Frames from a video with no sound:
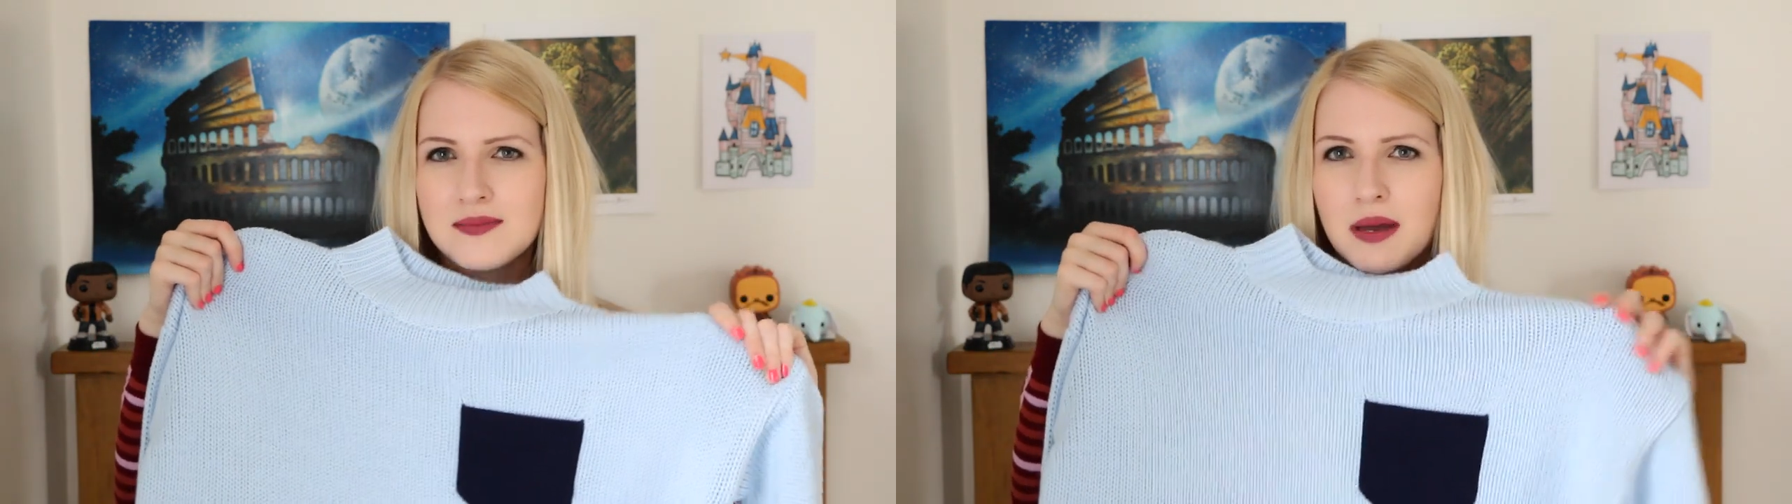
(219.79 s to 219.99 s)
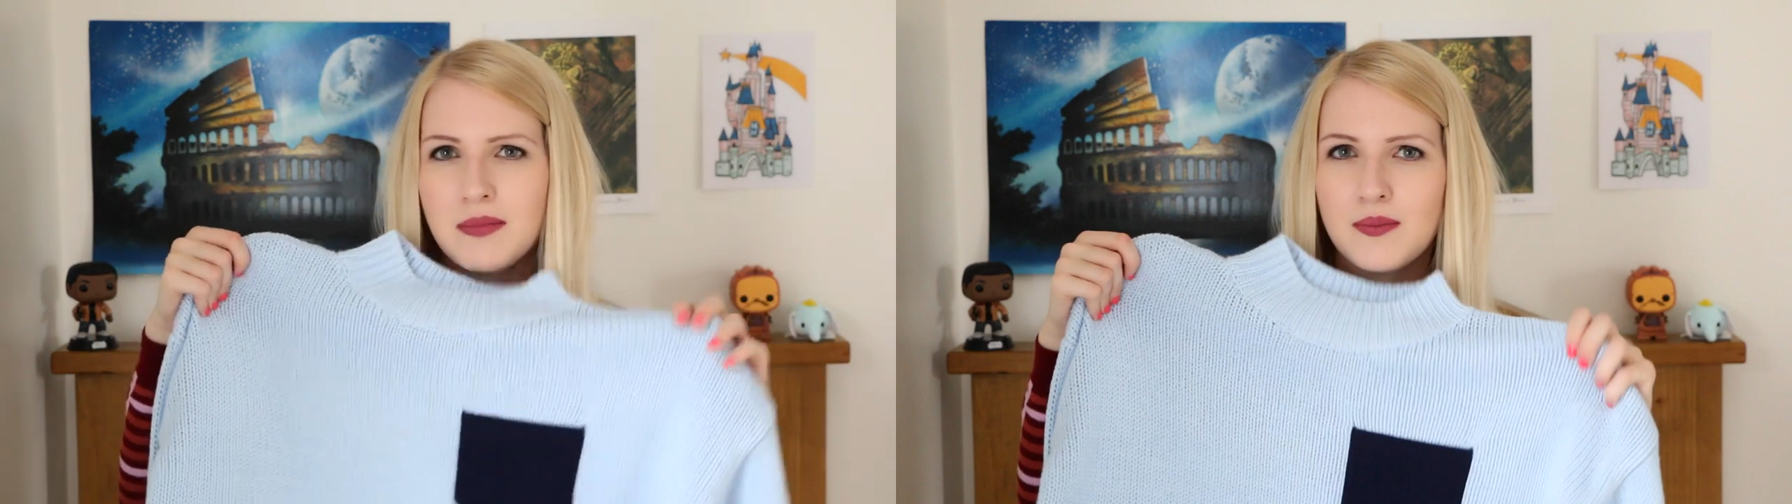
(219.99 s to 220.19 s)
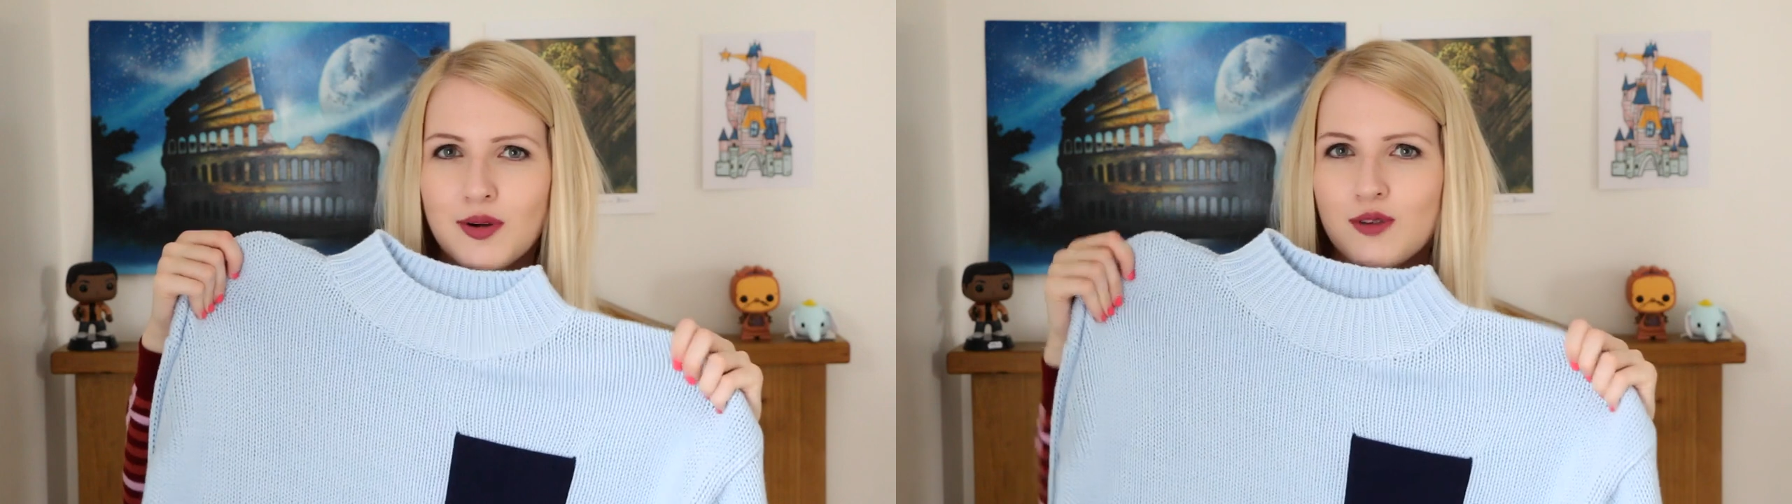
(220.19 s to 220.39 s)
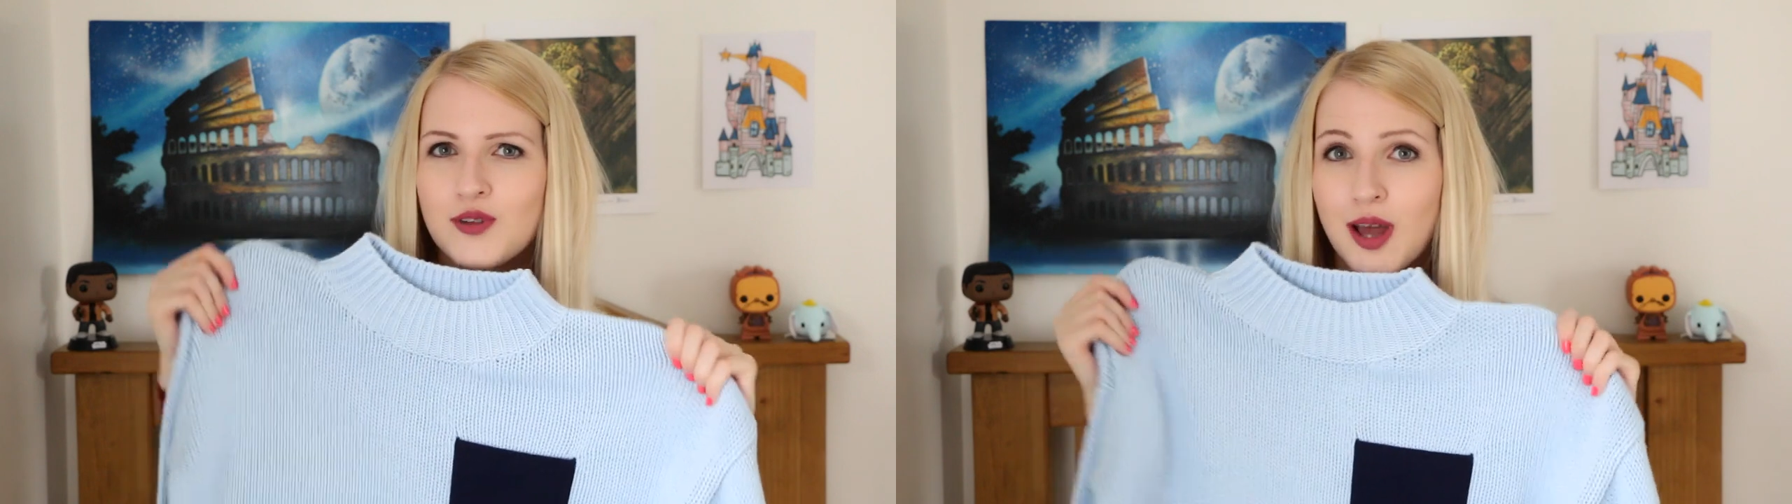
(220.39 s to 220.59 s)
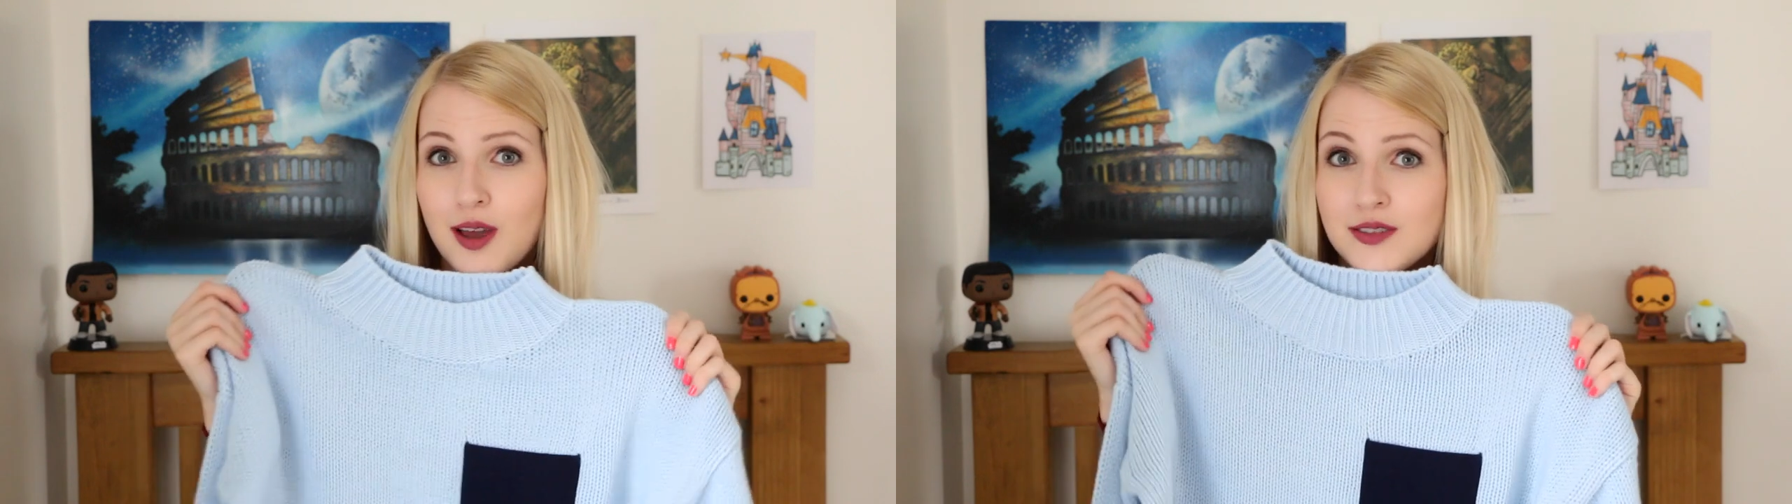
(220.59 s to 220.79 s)
It might be more of
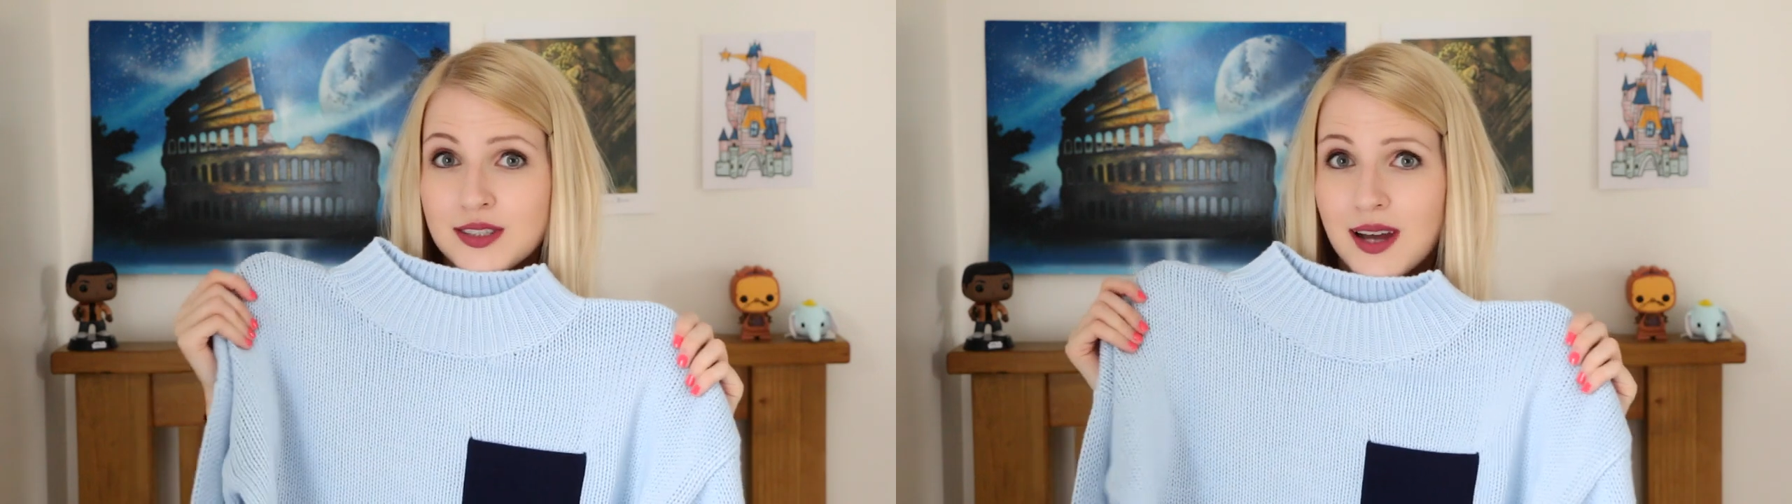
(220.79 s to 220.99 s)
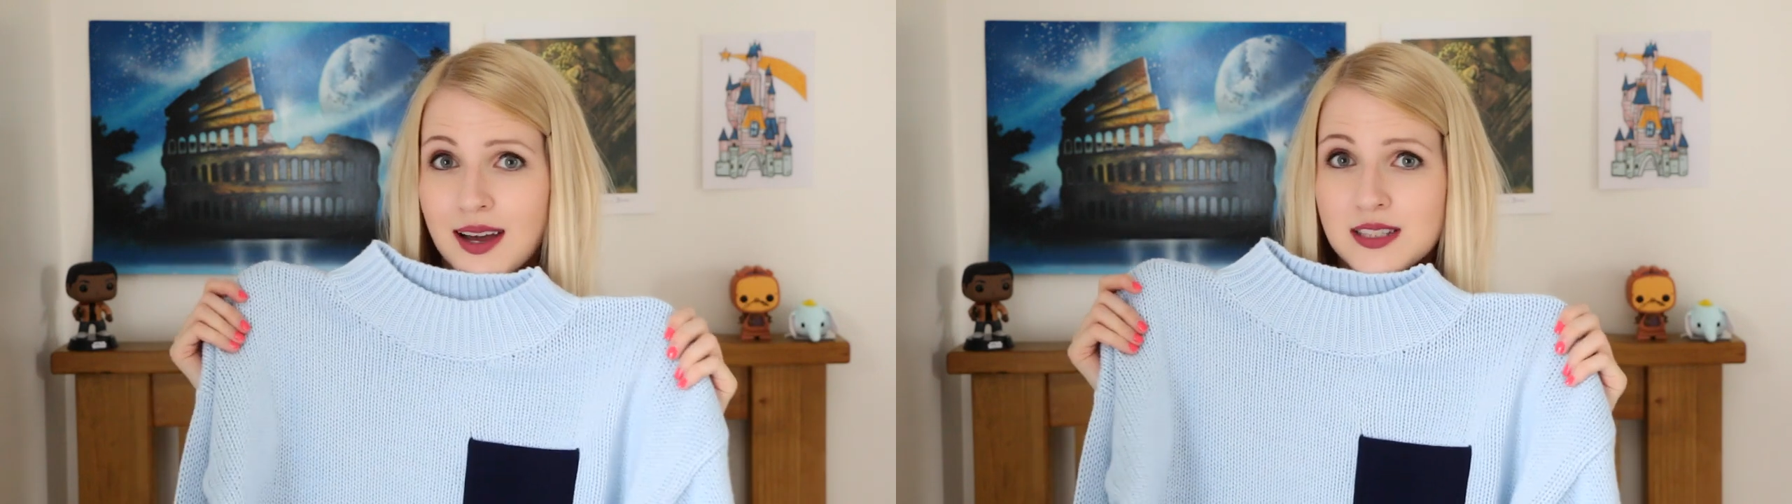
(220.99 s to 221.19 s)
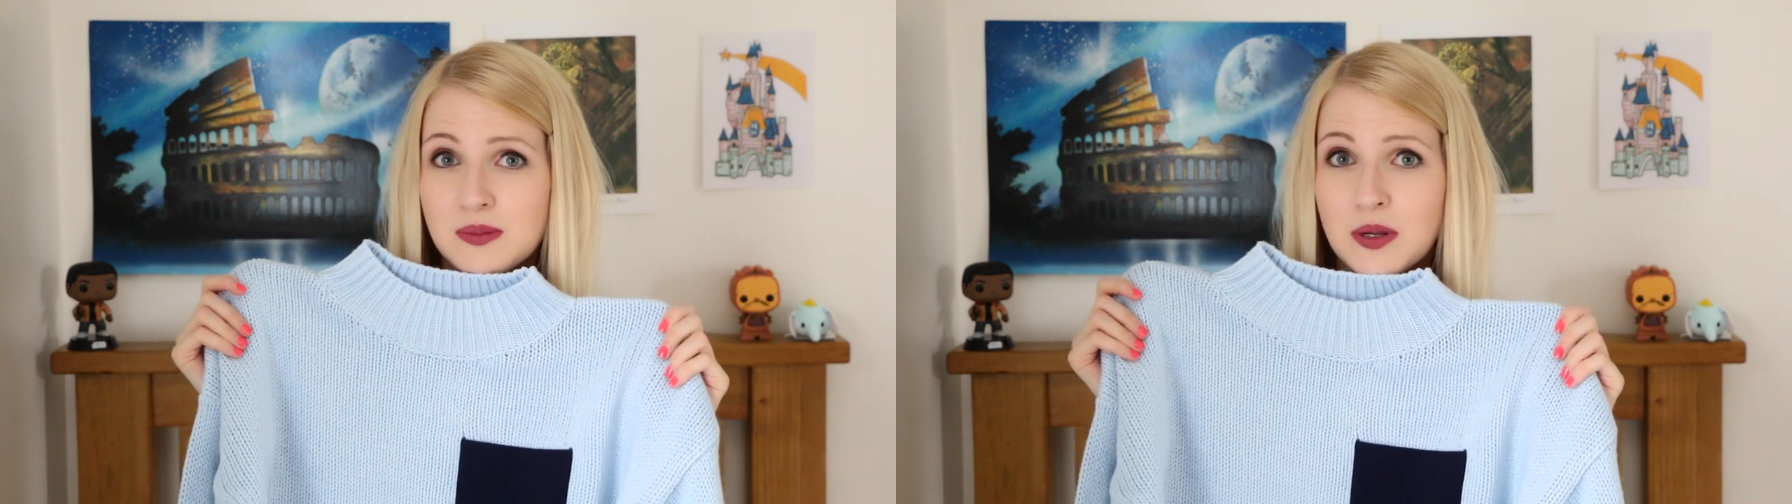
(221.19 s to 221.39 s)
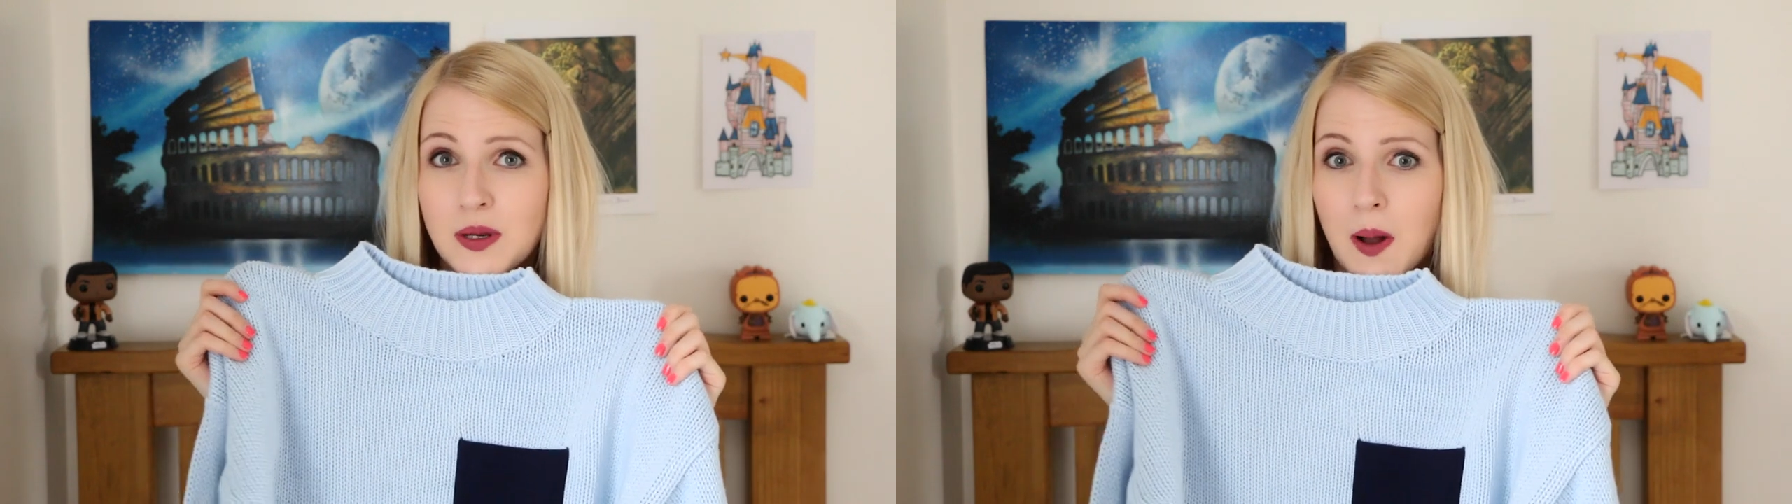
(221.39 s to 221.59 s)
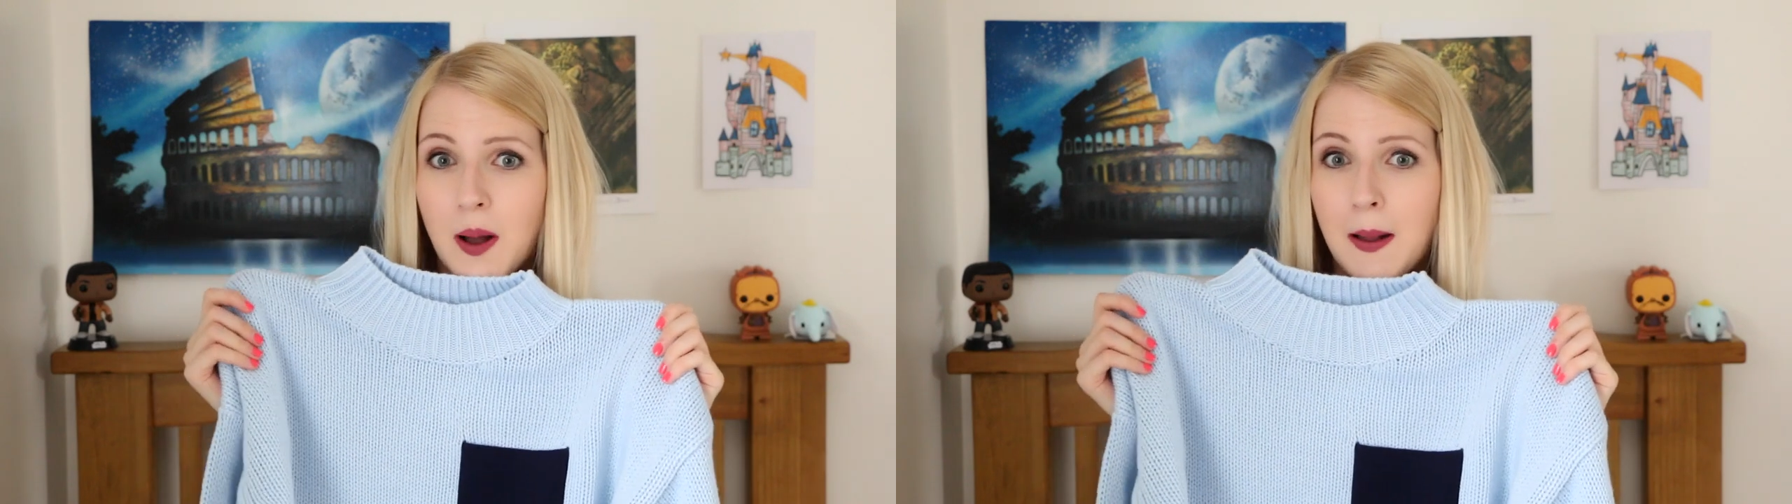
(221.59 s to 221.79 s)
an oversized but
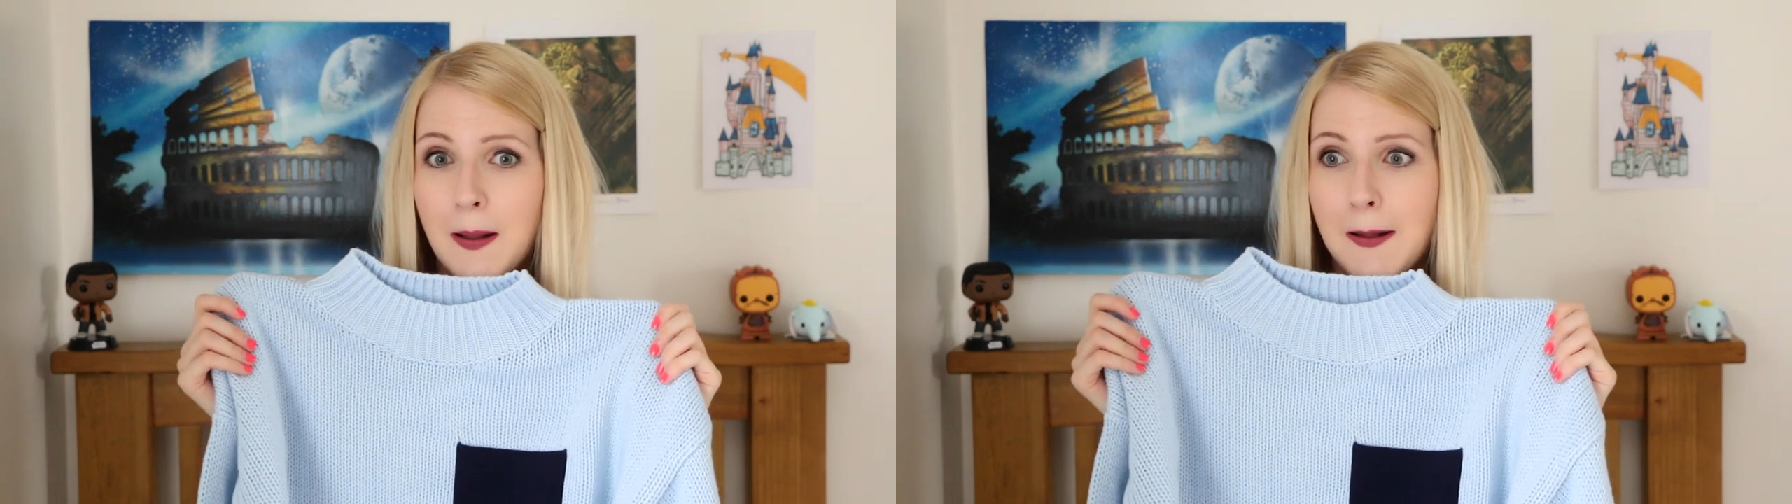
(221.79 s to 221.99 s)
not